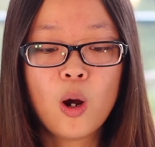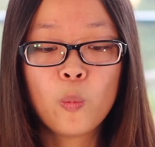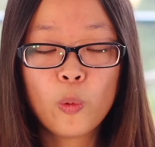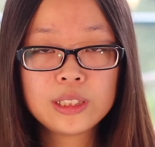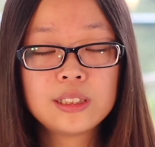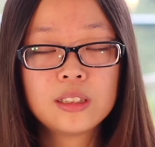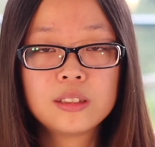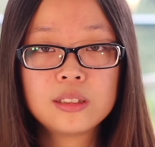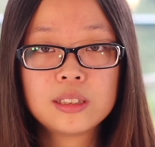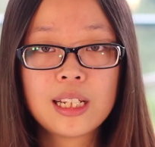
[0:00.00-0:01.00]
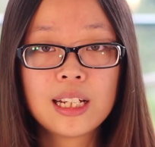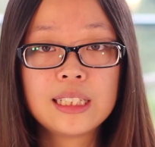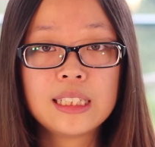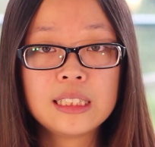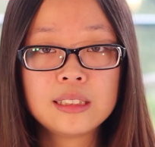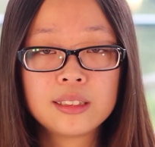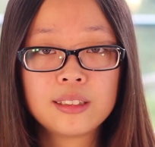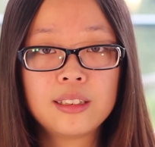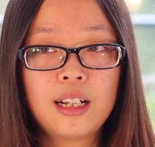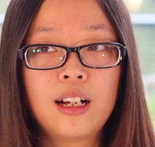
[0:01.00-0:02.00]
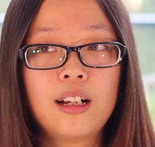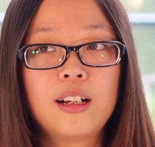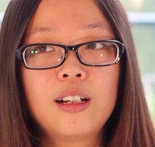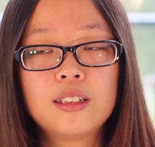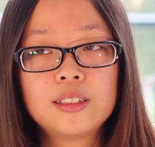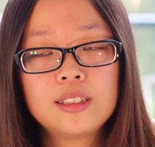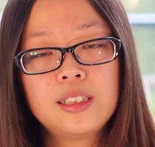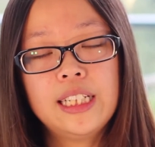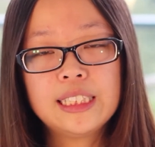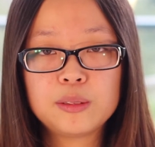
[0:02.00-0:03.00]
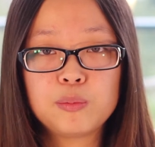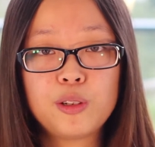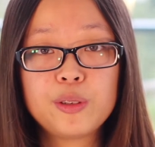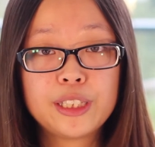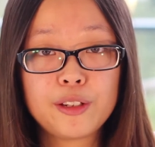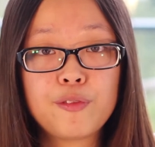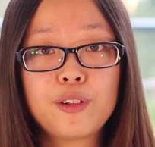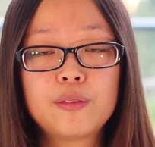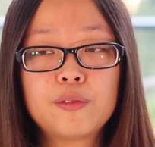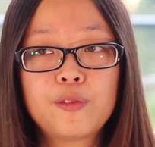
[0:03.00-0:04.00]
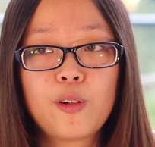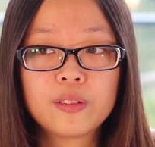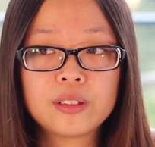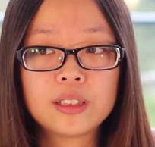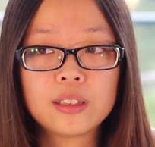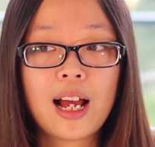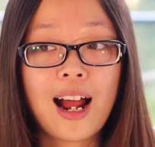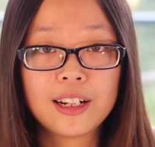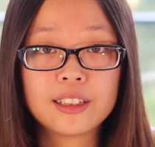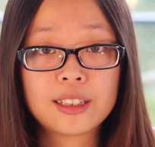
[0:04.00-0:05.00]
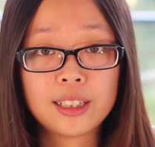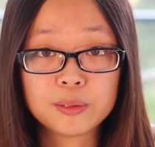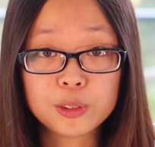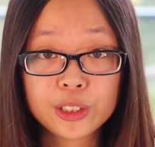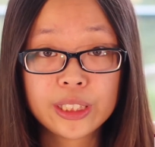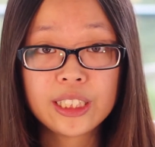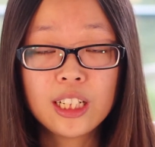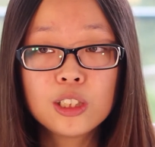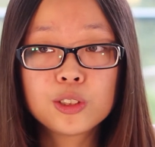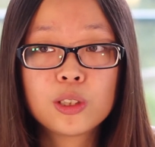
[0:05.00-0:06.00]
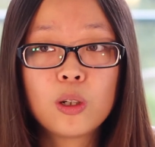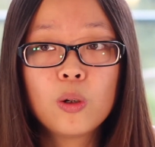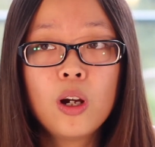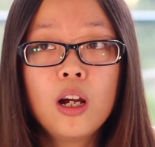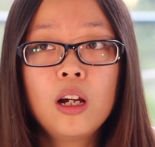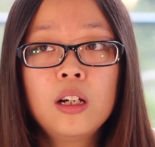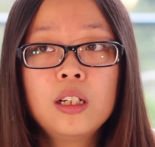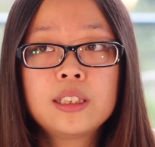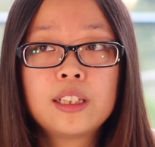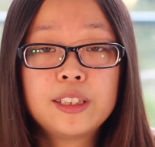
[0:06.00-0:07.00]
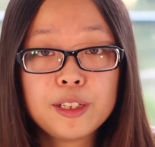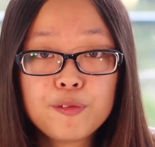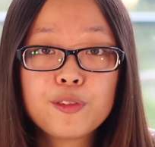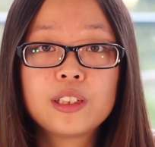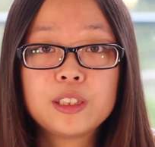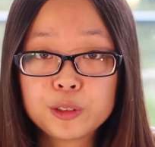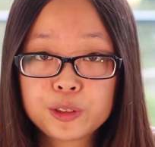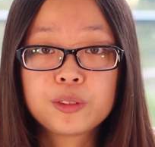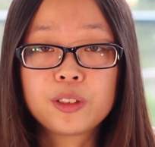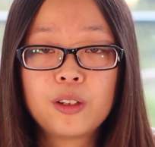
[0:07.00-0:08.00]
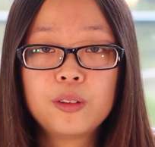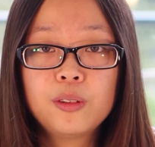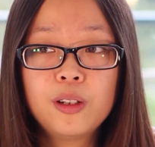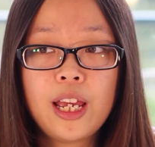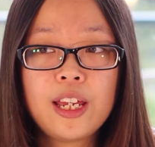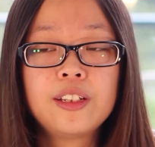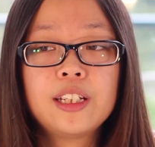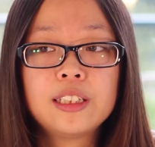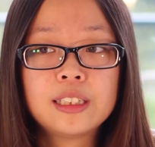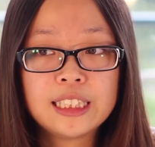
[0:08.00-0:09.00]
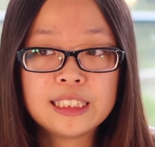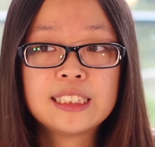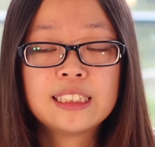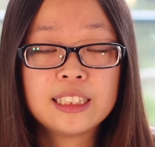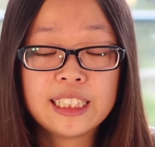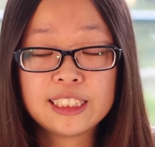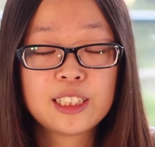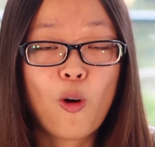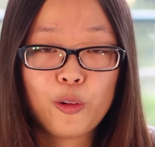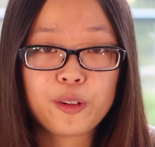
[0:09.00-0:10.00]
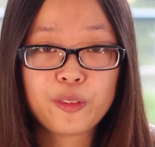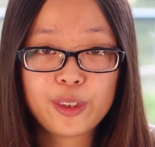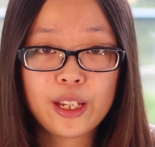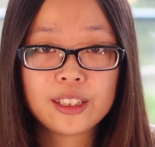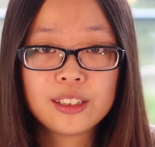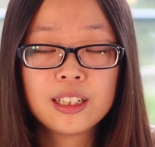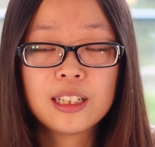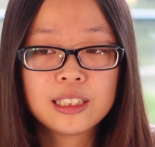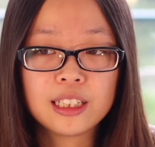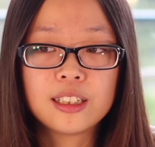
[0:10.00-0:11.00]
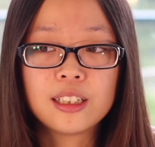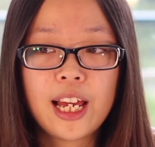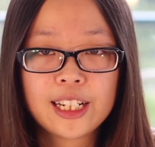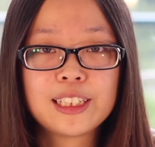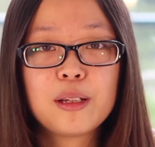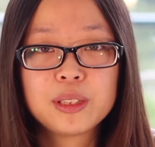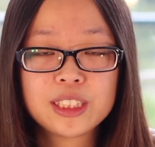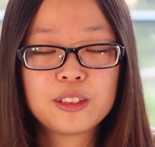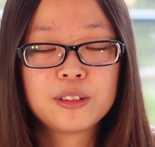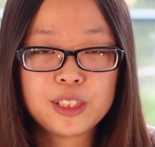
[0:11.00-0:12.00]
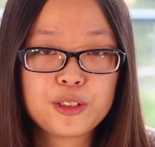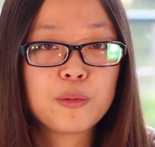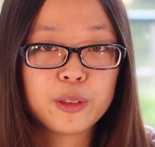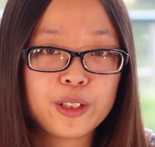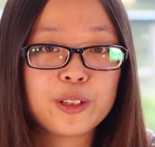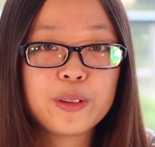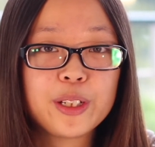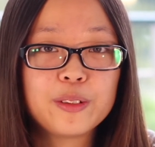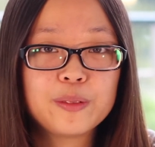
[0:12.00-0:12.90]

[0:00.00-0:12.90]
Western studies is very different from the other country. So the difference you should know. And then this all the thing the academic skill teacher will tell you.